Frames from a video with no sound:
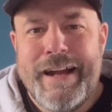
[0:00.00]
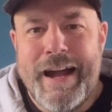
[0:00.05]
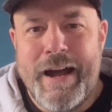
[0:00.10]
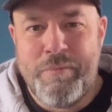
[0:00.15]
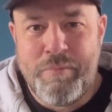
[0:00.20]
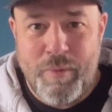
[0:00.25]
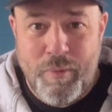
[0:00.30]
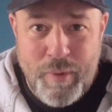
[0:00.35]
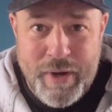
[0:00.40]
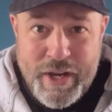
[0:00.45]

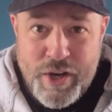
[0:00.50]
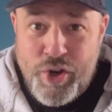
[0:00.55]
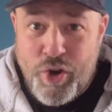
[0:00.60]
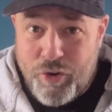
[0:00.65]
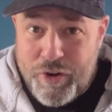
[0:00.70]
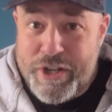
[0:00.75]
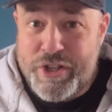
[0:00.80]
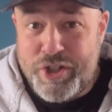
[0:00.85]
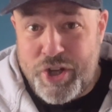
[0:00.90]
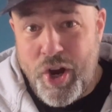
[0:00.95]
And we
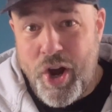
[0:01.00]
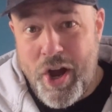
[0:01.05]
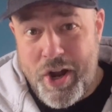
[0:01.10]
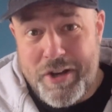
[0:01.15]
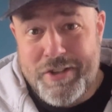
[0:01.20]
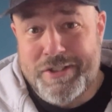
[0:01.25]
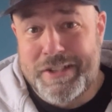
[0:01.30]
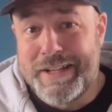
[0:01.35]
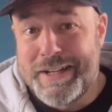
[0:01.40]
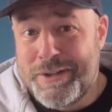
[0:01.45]
encourage
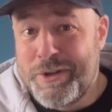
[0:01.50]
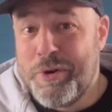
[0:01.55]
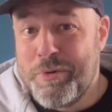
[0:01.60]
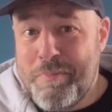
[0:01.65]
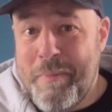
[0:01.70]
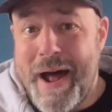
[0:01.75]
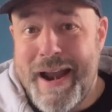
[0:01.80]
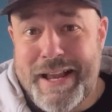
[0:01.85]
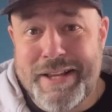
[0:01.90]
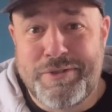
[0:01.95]
courtesy and good
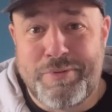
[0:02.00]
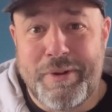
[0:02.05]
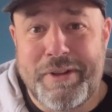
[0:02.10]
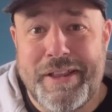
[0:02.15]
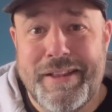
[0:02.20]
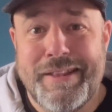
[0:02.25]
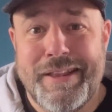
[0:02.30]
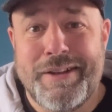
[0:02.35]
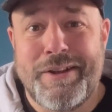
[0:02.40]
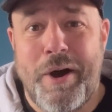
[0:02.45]
manners
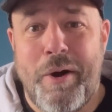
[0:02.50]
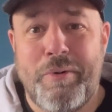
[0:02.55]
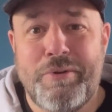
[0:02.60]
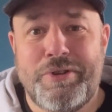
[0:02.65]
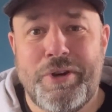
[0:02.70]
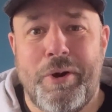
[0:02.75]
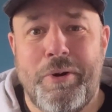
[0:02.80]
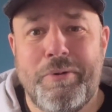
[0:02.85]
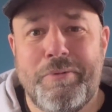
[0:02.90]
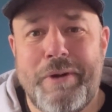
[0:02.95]
within the
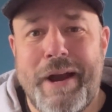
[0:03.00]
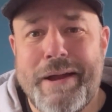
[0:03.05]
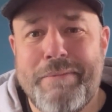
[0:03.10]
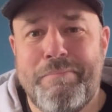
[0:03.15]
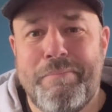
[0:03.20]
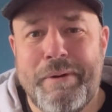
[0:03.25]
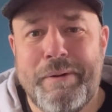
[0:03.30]
dojo, right?